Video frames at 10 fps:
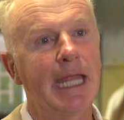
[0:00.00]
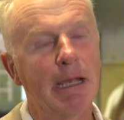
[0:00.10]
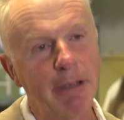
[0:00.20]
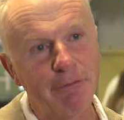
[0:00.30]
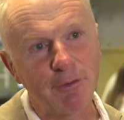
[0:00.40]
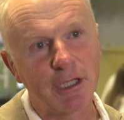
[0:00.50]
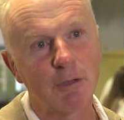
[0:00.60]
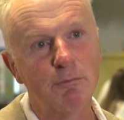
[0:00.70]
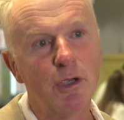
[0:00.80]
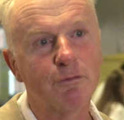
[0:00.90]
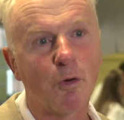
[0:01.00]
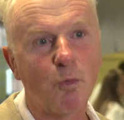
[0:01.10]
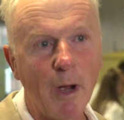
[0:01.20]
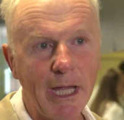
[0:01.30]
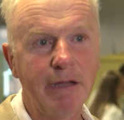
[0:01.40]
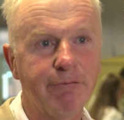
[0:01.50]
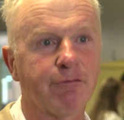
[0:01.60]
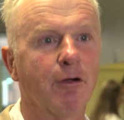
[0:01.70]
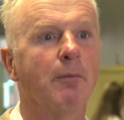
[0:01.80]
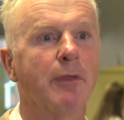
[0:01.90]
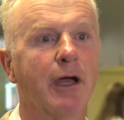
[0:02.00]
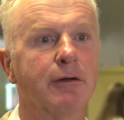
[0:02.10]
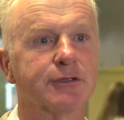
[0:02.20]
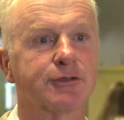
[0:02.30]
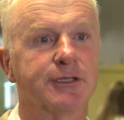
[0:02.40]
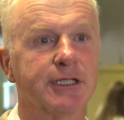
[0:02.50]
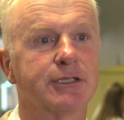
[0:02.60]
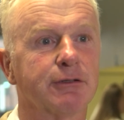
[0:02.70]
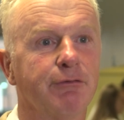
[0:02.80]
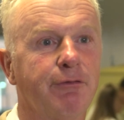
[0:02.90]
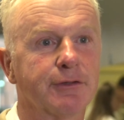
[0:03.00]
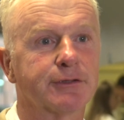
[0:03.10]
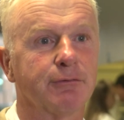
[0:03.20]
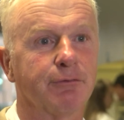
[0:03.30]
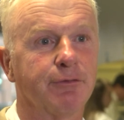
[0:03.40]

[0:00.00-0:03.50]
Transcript: Now, if we can move away from those traditional fossil